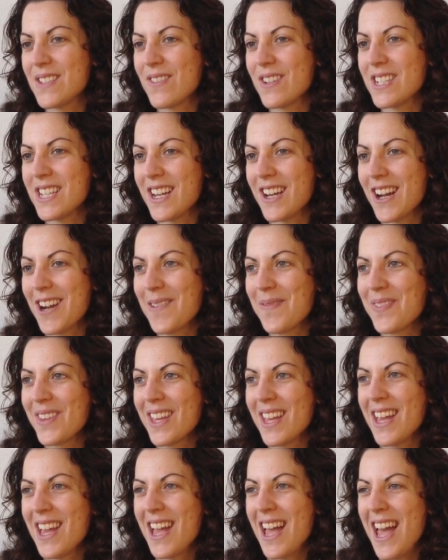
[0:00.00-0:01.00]
for dinner,
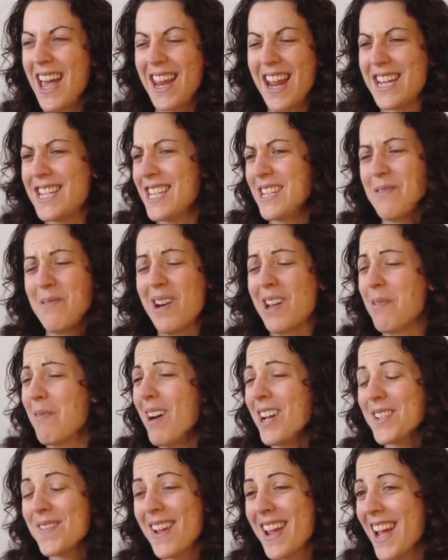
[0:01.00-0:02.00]
and I didn't want to
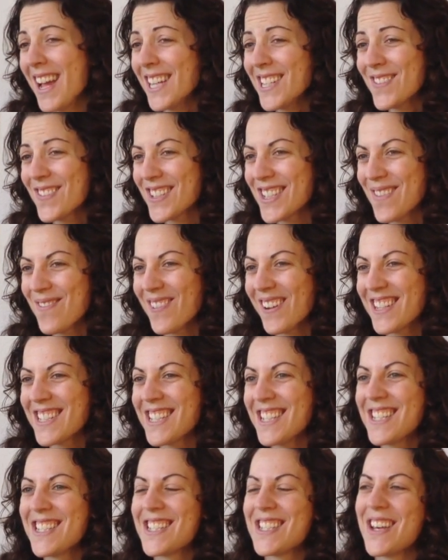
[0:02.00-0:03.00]
wash my hands for some
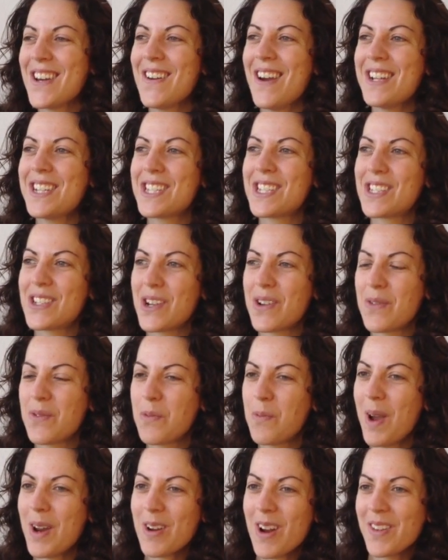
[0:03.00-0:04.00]
reason, so I just sort of
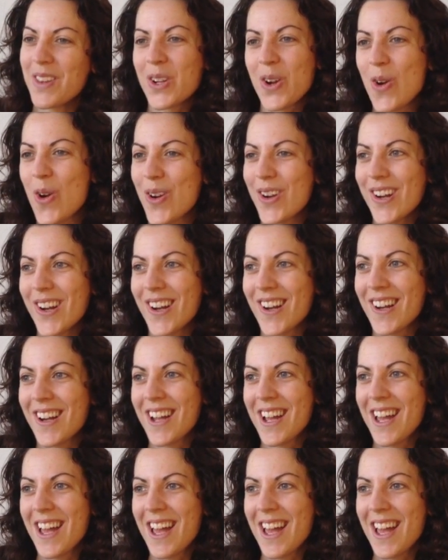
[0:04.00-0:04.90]
went around the corner,